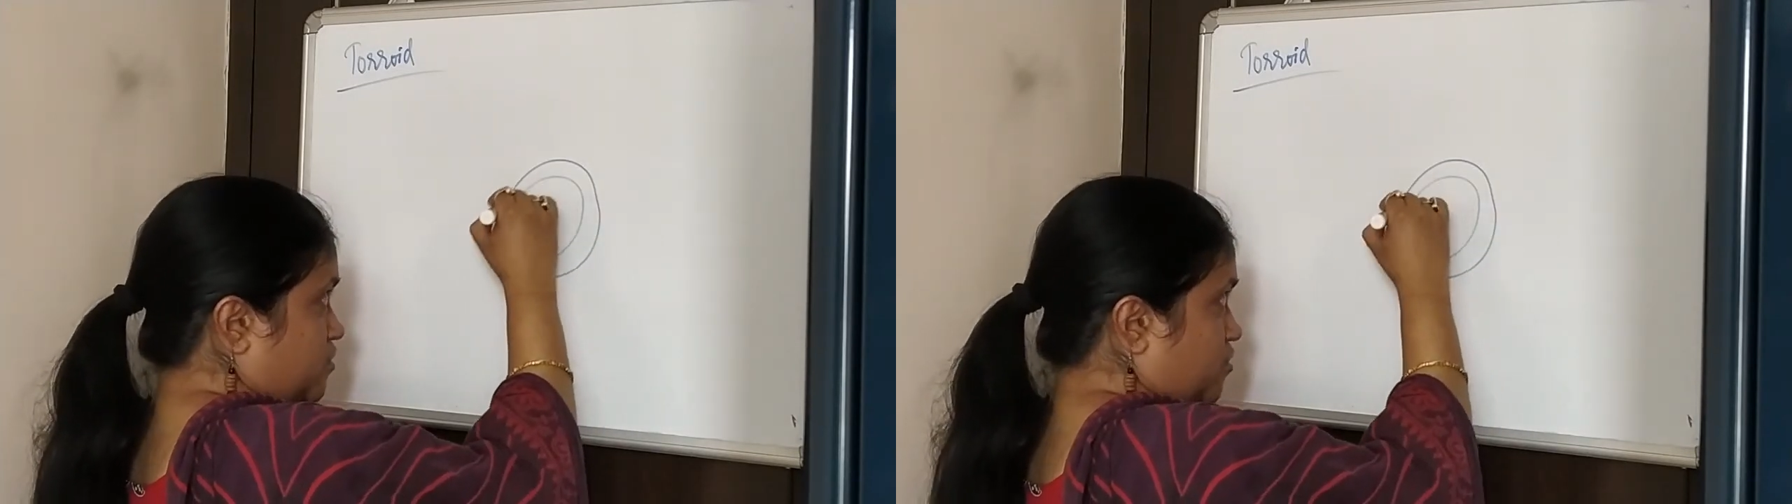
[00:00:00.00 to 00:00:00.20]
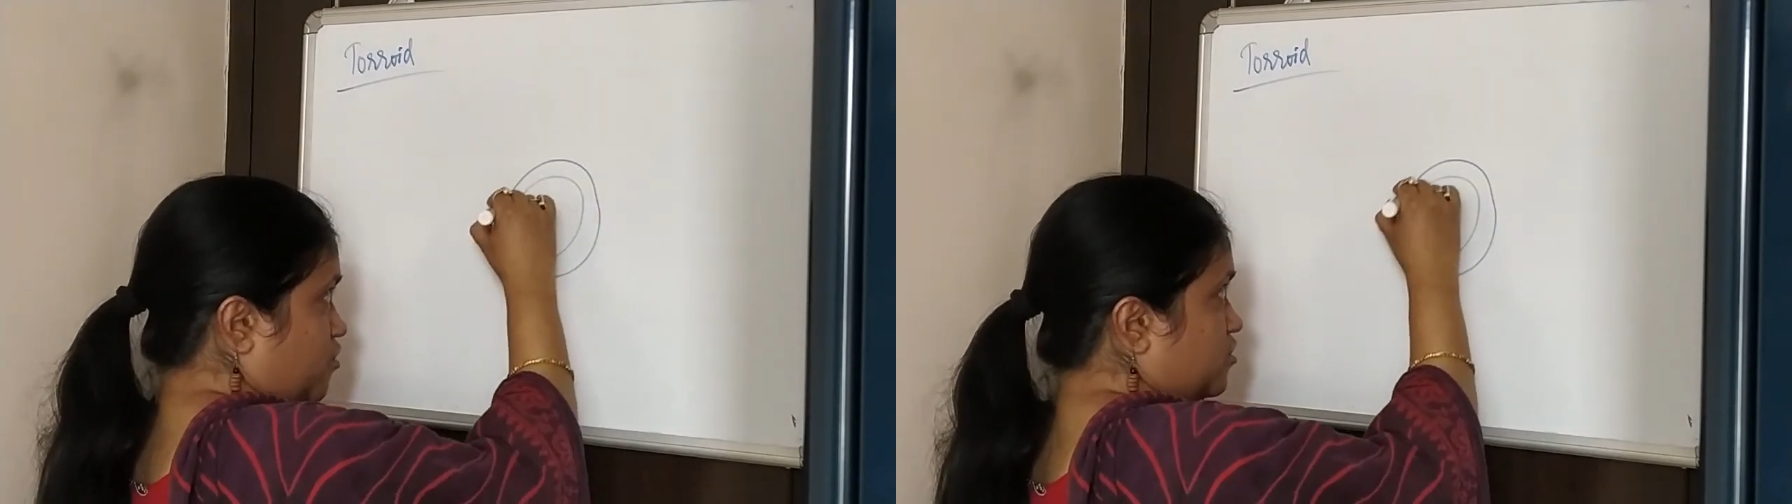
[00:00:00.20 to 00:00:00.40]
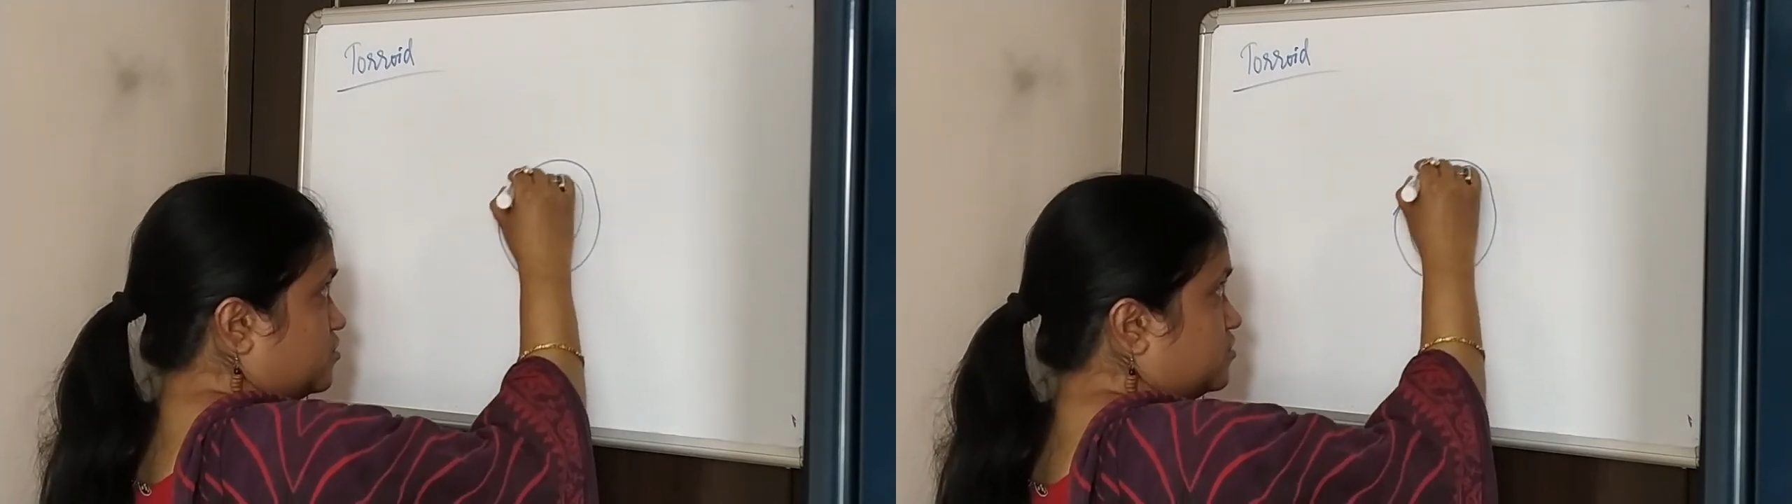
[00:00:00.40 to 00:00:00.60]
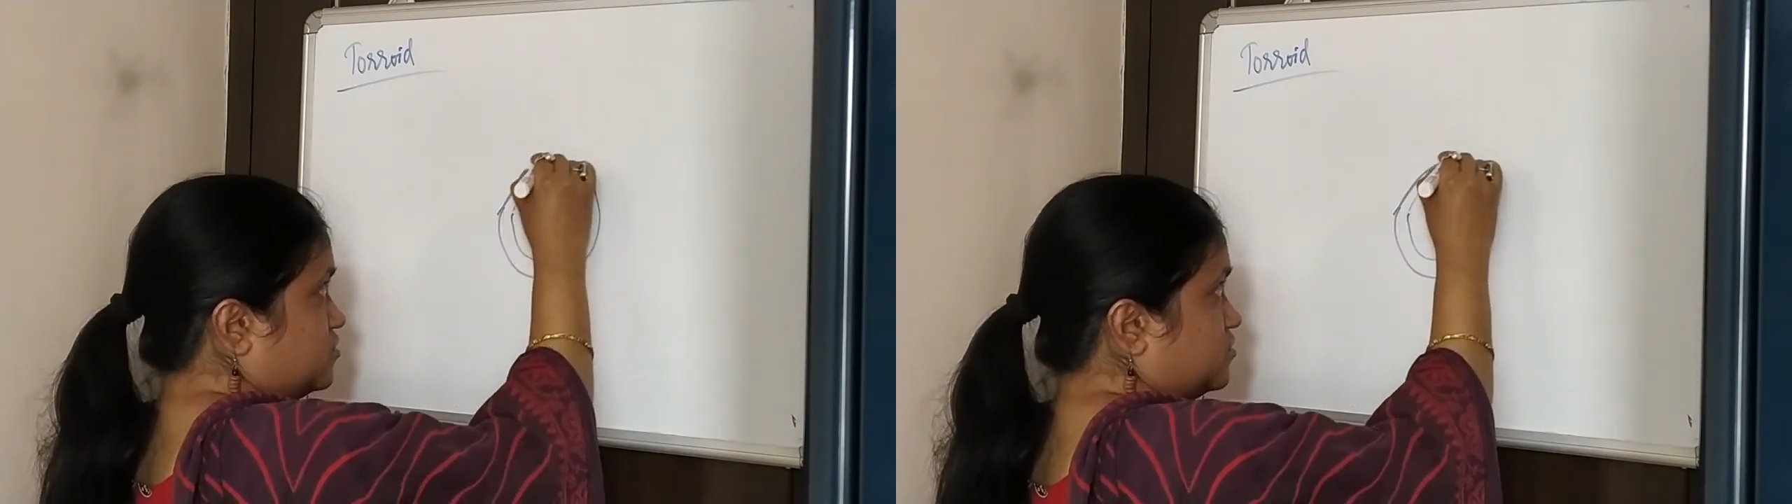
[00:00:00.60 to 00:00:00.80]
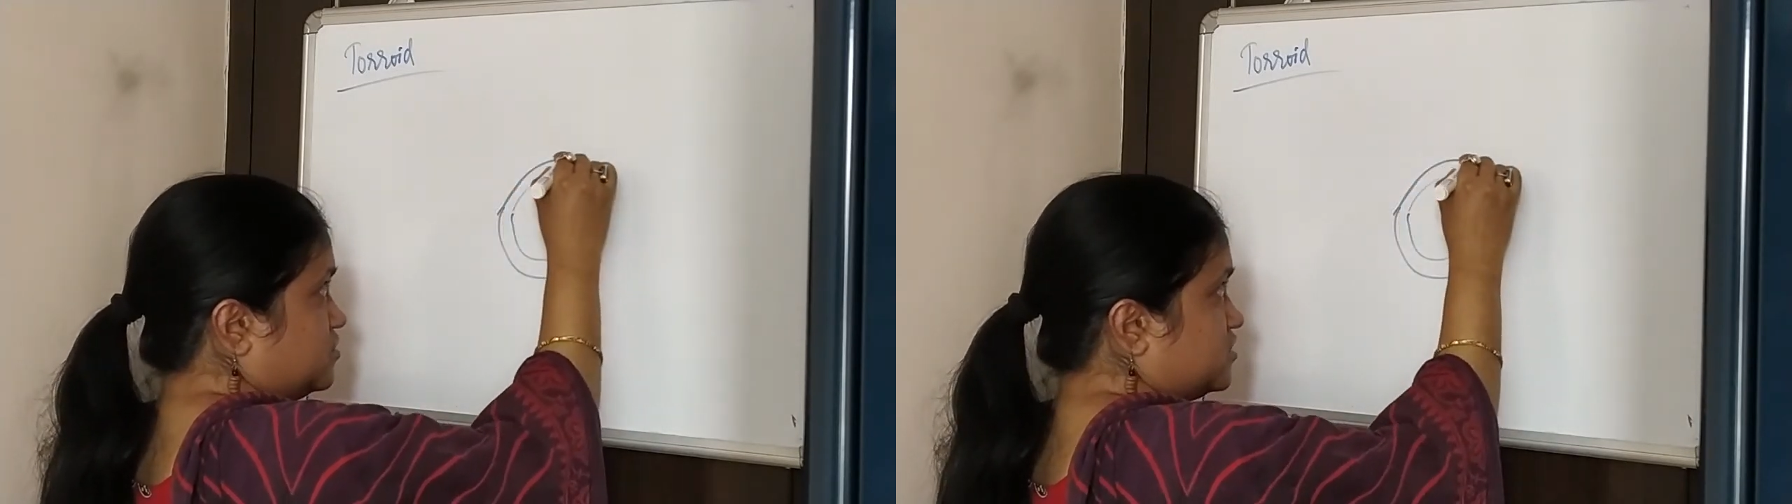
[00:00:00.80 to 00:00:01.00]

or a